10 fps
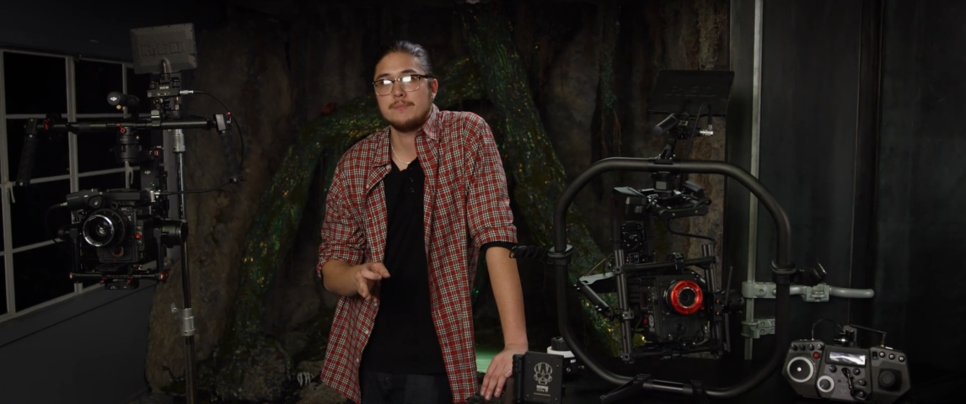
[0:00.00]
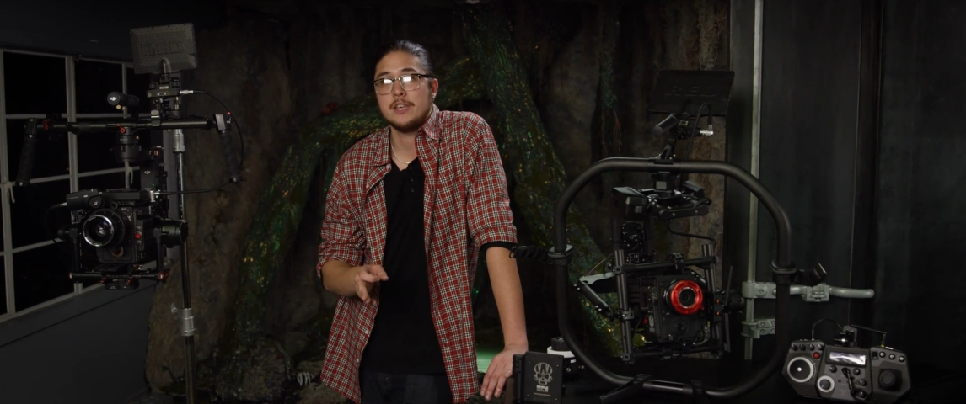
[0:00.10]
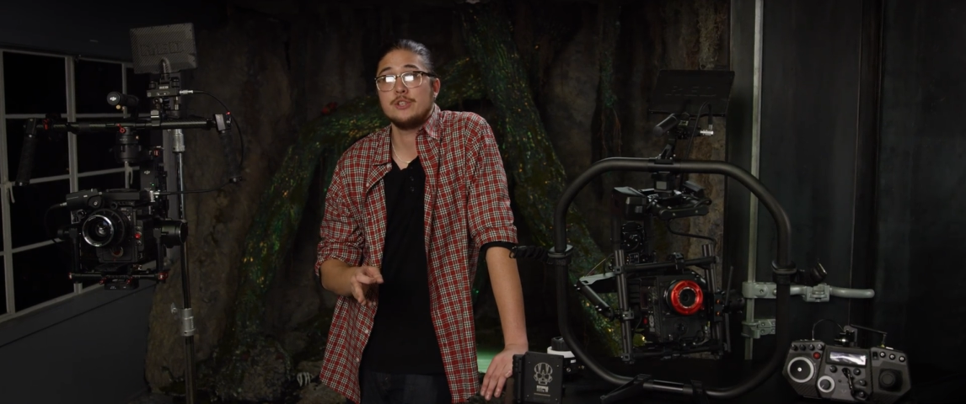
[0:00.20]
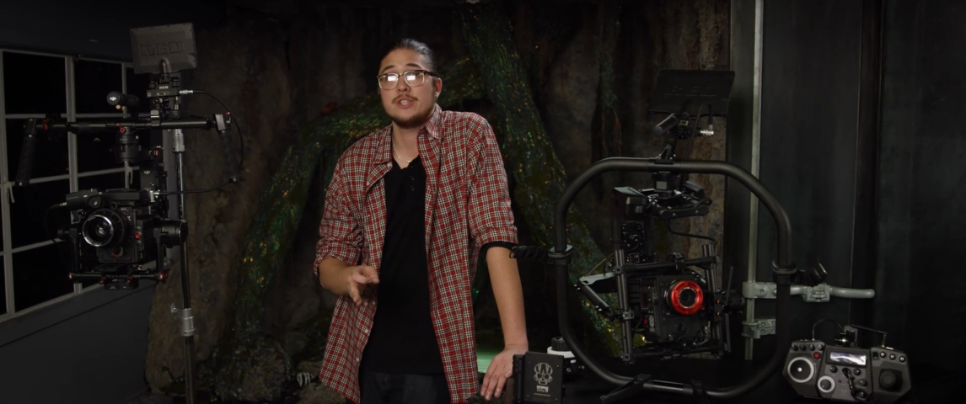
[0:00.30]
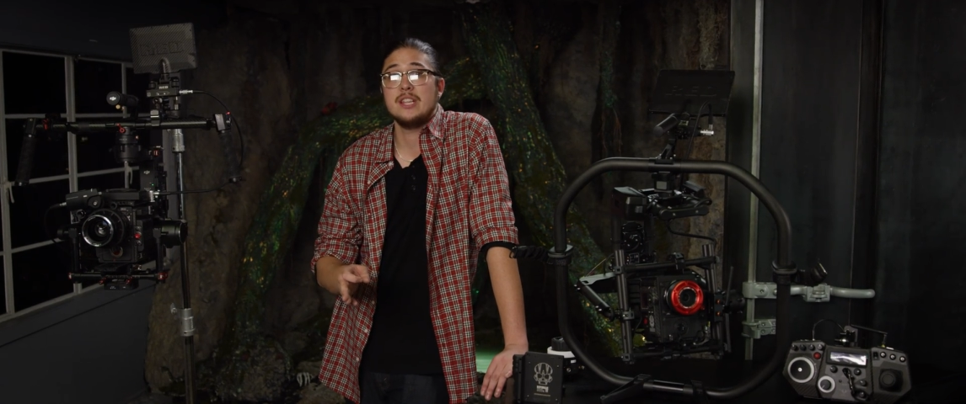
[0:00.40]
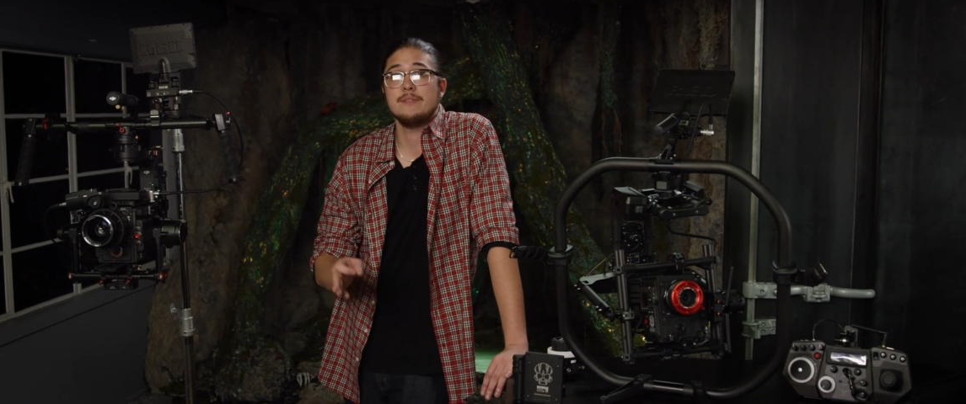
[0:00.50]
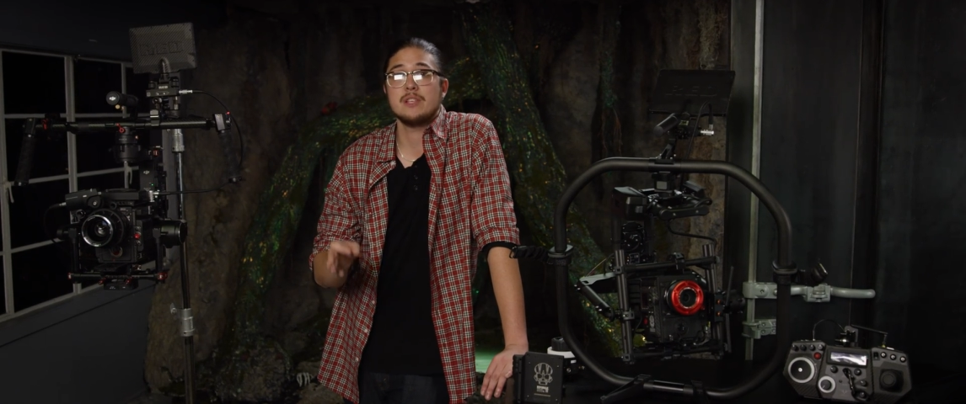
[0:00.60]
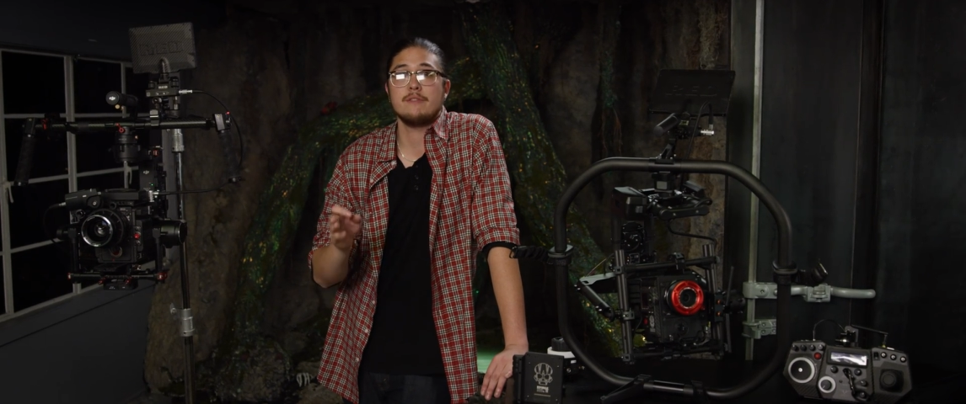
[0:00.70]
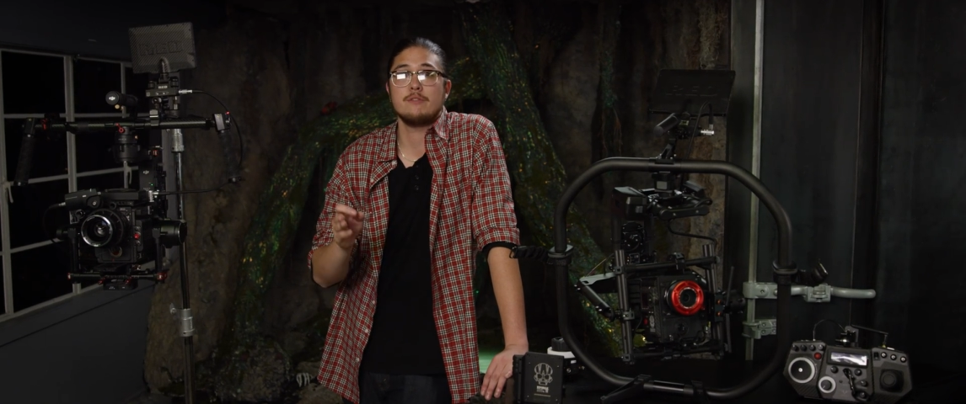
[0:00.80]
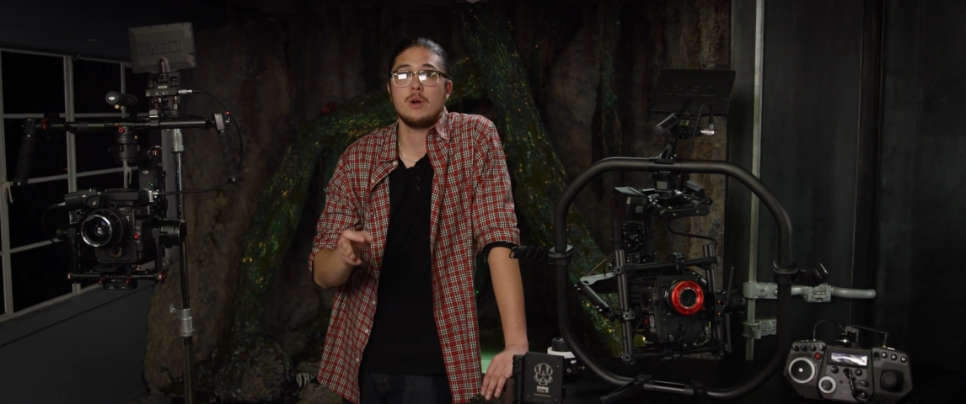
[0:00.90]
that usually lives
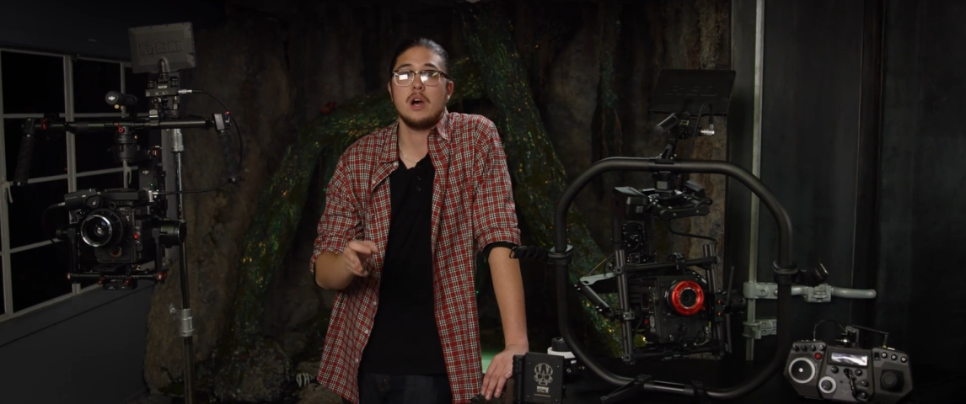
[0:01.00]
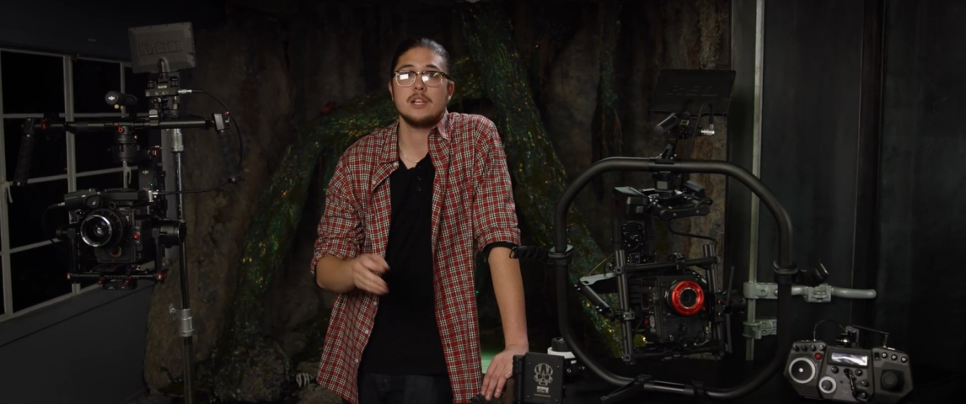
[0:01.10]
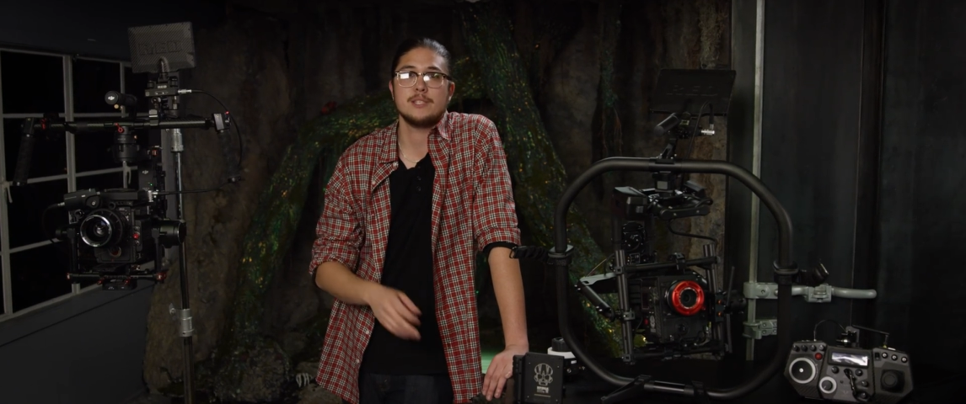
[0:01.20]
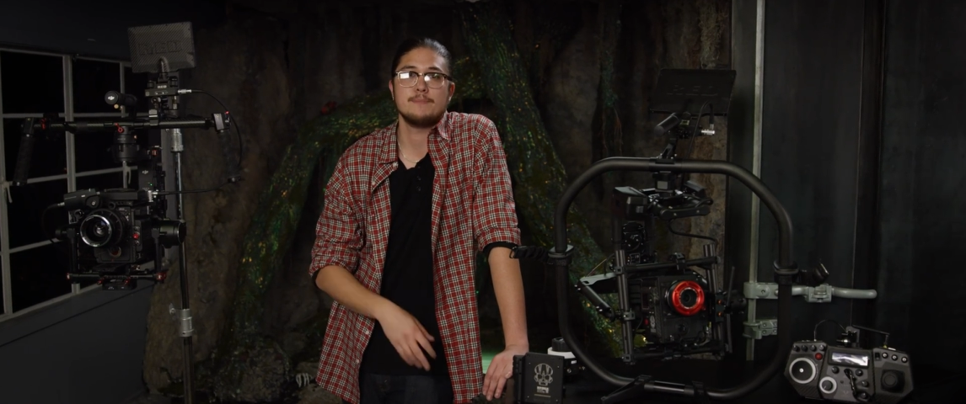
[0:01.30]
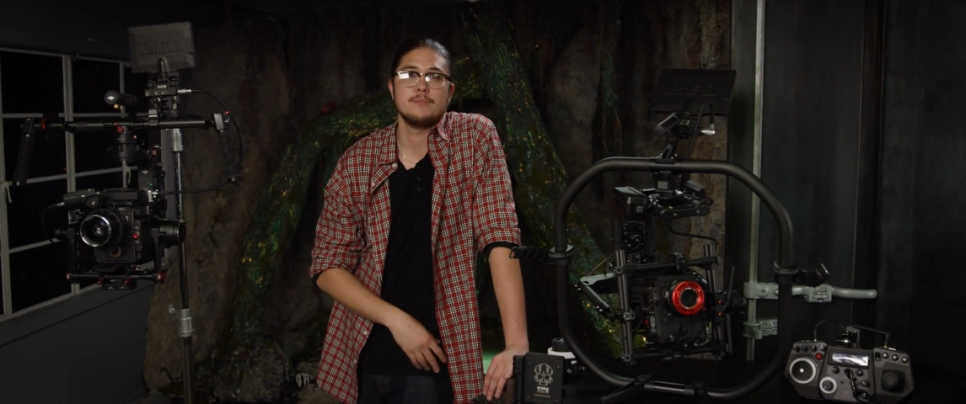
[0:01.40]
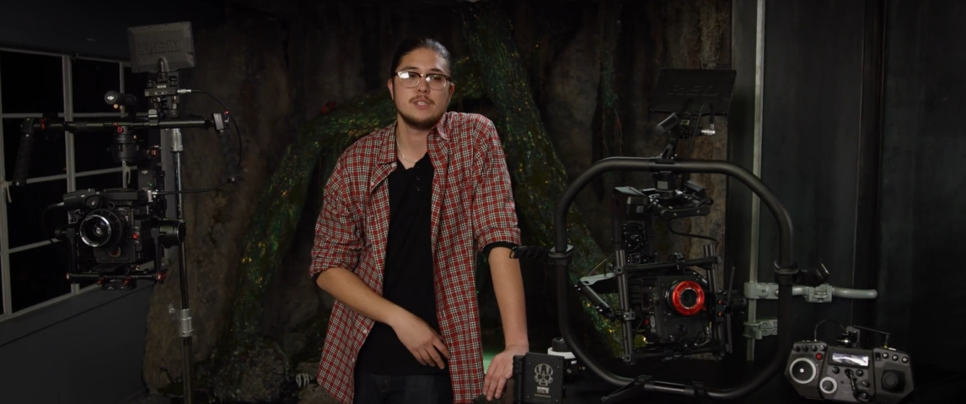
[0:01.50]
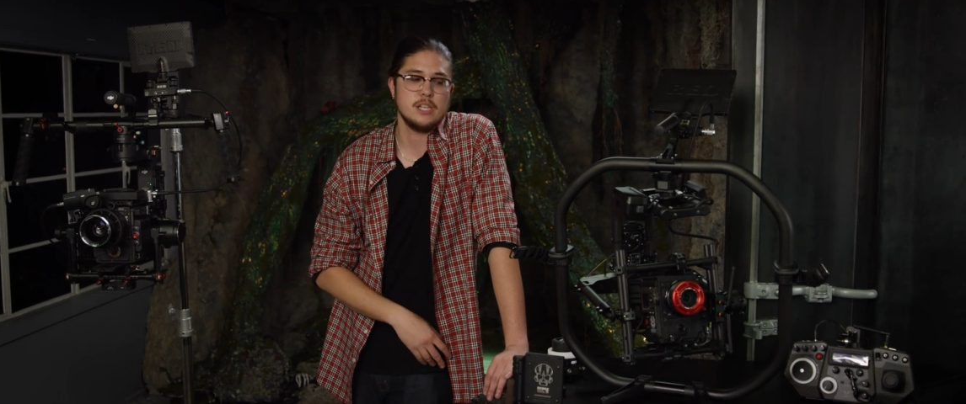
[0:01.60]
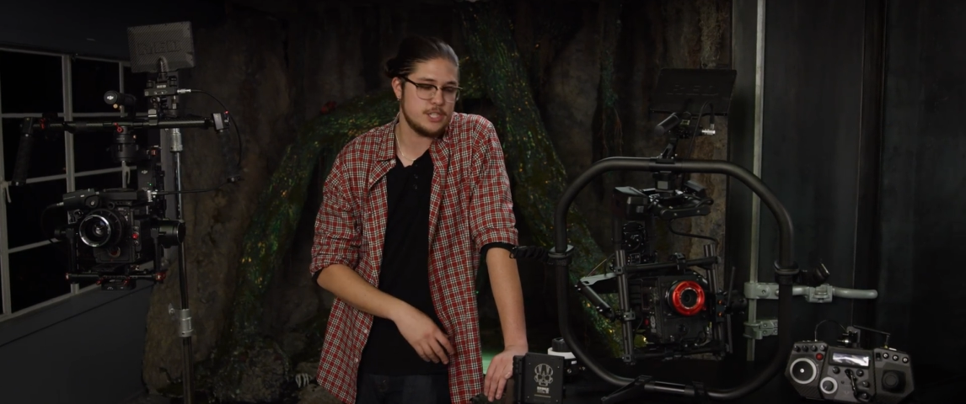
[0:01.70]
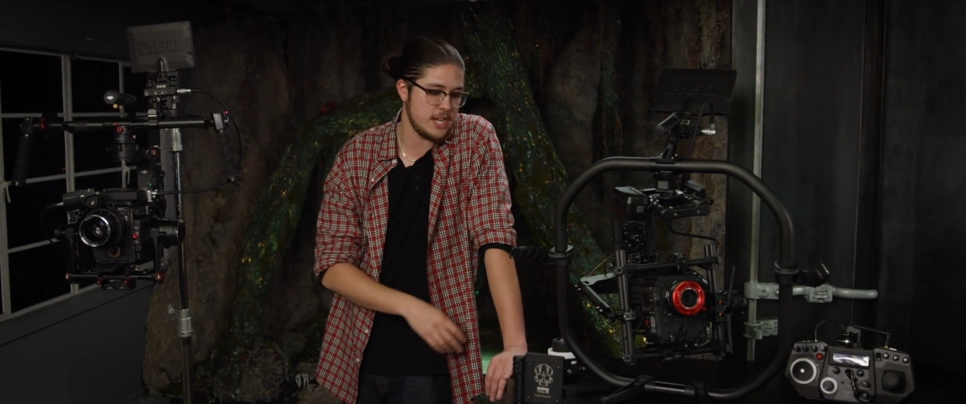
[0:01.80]
off of rods, such